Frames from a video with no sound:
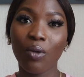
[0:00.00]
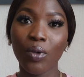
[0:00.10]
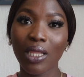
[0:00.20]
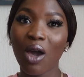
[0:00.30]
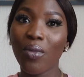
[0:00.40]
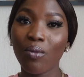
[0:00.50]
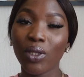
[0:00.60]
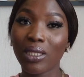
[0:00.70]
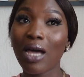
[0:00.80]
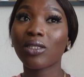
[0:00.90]
and
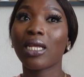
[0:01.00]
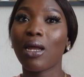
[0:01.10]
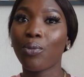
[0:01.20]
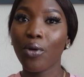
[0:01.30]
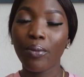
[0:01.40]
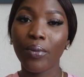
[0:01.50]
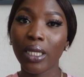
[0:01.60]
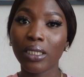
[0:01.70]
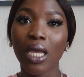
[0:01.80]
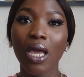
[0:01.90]
without an
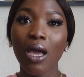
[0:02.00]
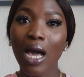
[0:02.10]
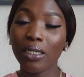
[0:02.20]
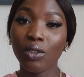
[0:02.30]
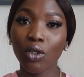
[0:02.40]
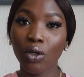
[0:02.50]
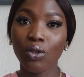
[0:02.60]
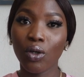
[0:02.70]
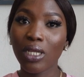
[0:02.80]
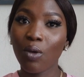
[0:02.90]
appointment at the
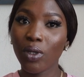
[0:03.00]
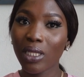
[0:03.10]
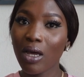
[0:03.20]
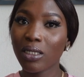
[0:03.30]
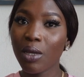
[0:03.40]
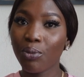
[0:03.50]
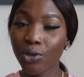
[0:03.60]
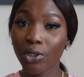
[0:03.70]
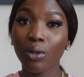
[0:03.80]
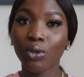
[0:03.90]
doctors and without a
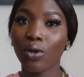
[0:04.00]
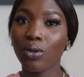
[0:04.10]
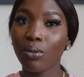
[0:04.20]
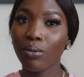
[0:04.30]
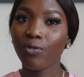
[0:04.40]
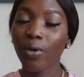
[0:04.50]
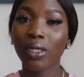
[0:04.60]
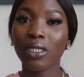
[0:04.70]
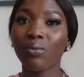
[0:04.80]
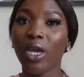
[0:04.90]
prescription,
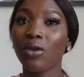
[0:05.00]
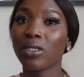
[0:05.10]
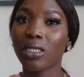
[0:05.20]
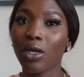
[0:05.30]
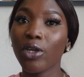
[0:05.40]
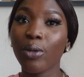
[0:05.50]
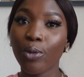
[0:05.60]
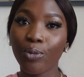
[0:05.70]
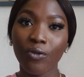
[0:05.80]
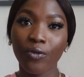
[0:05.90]
pharmacies might not sell
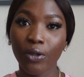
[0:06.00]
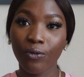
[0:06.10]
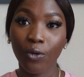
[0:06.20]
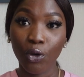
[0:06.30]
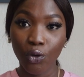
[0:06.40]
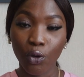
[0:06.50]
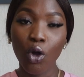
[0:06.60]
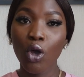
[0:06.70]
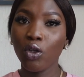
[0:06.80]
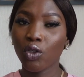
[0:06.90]
ibuprofen for you.
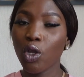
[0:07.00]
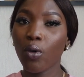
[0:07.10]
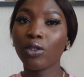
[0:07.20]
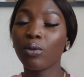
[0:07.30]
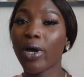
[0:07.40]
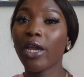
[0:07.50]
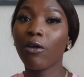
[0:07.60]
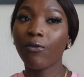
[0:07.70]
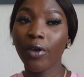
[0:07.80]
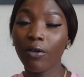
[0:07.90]
So you want to buy
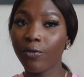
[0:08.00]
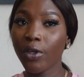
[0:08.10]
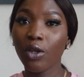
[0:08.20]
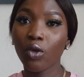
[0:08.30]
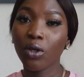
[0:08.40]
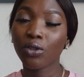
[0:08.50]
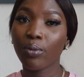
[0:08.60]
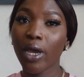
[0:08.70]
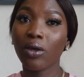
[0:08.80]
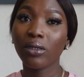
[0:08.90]
your Felvine, you want to
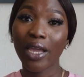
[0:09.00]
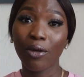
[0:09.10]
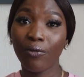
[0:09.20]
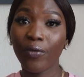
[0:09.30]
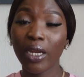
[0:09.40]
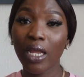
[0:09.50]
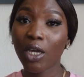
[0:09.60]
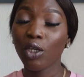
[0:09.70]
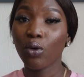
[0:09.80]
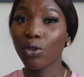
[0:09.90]
buy your
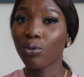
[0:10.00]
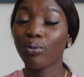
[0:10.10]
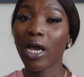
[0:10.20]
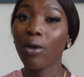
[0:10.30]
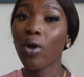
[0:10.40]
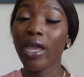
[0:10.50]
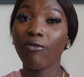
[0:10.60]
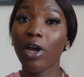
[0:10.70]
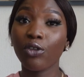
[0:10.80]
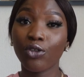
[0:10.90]
diclofenac, you want to buy
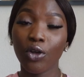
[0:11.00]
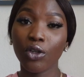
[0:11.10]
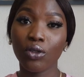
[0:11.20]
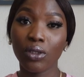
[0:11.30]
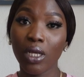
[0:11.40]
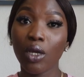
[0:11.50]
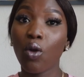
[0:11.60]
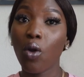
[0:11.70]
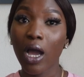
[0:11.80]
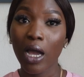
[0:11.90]
whatever drugs you take
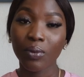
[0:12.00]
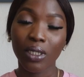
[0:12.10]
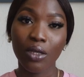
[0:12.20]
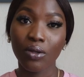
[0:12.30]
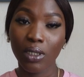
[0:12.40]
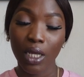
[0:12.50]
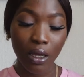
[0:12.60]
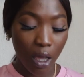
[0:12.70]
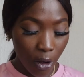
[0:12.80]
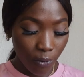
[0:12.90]
or herbs that you
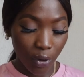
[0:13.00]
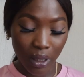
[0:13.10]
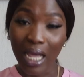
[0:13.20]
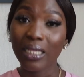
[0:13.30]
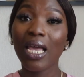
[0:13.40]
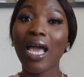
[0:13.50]
take for that.